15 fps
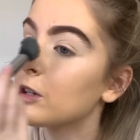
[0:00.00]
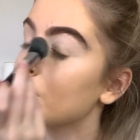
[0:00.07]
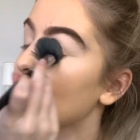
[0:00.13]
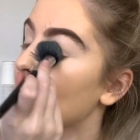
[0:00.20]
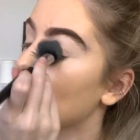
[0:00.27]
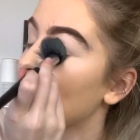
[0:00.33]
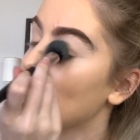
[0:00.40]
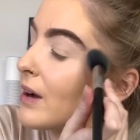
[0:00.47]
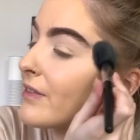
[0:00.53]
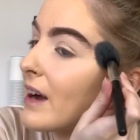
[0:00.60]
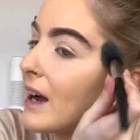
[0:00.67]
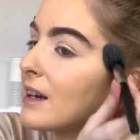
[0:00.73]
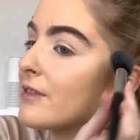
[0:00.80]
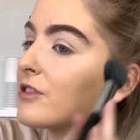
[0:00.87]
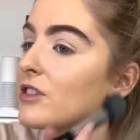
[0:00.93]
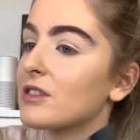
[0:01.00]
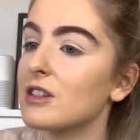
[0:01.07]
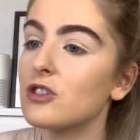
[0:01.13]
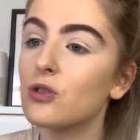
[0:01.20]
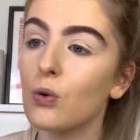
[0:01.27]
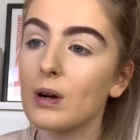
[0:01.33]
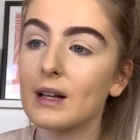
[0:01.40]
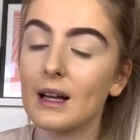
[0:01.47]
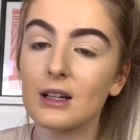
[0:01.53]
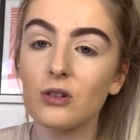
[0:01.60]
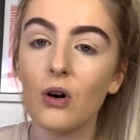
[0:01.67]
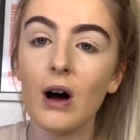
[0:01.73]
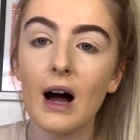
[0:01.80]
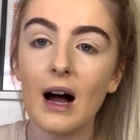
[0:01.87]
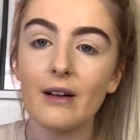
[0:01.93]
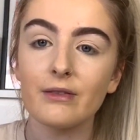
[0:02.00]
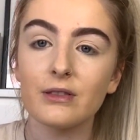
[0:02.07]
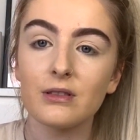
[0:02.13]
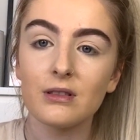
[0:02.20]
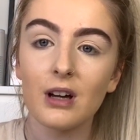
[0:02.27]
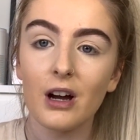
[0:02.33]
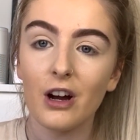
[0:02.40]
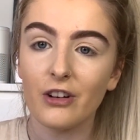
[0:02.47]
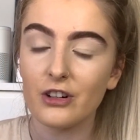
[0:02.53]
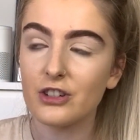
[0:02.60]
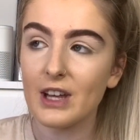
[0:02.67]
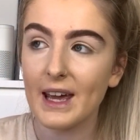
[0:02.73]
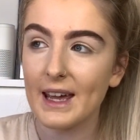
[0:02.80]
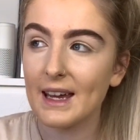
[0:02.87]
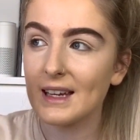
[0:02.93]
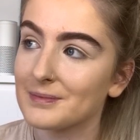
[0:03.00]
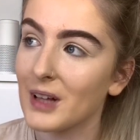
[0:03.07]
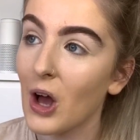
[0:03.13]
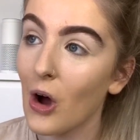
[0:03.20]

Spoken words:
But I've kind of just enjoyed like not having a routine.